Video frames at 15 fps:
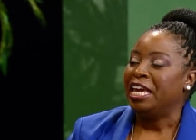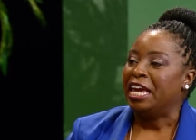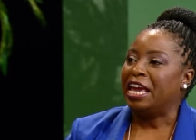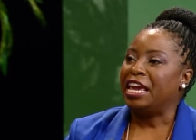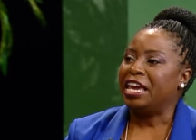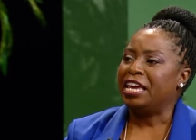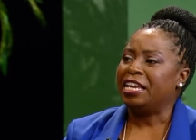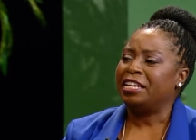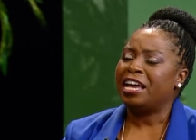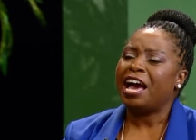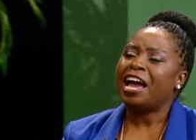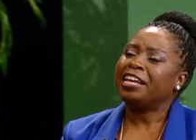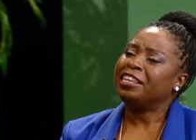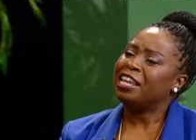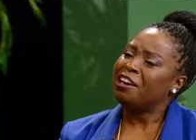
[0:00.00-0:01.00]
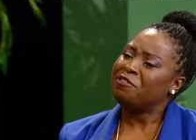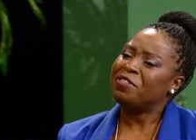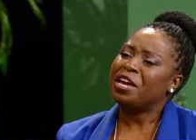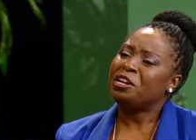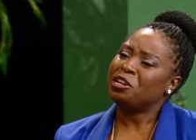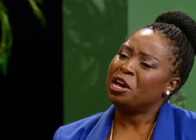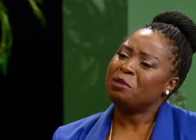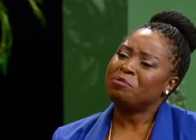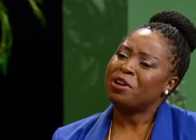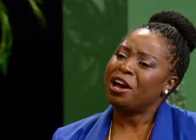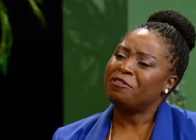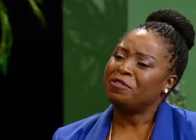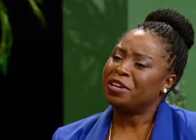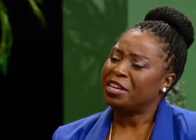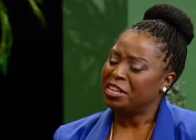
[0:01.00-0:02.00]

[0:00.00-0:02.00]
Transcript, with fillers: And I left that nonprofit.